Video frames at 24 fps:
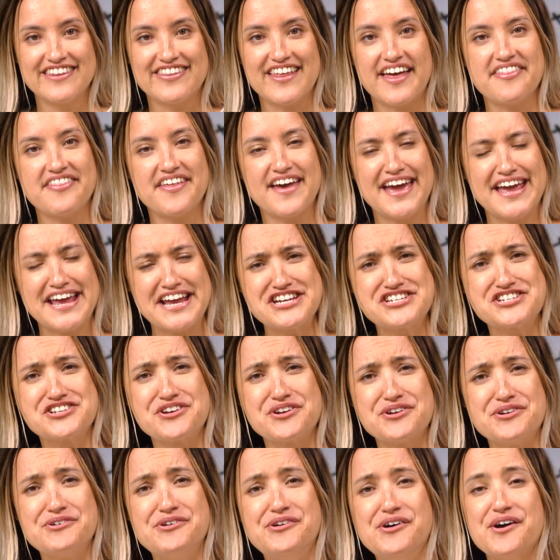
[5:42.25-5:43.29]
that their
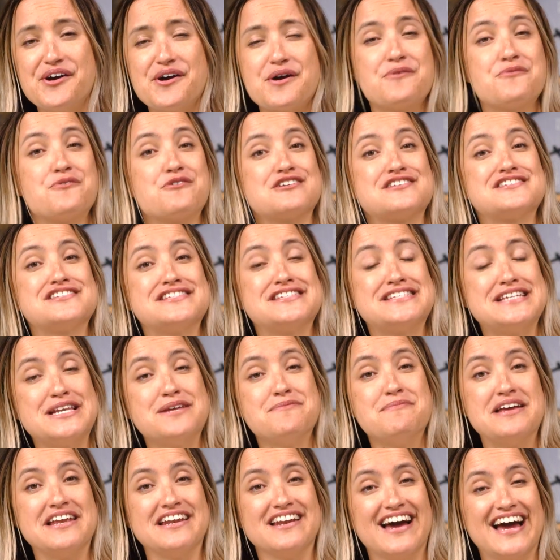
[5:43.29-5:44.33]
issue was
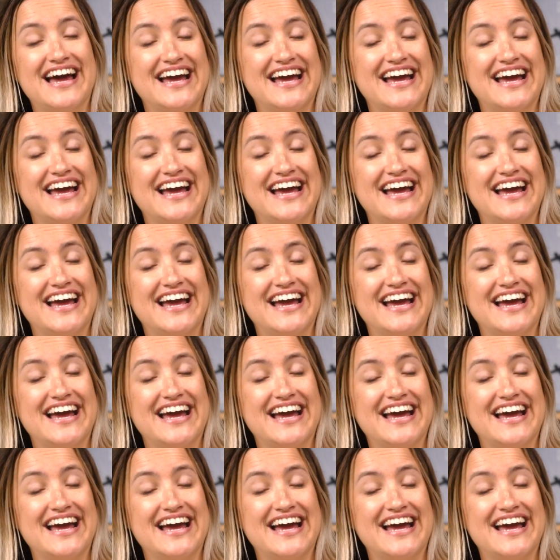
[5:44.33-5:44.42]
cinnamon.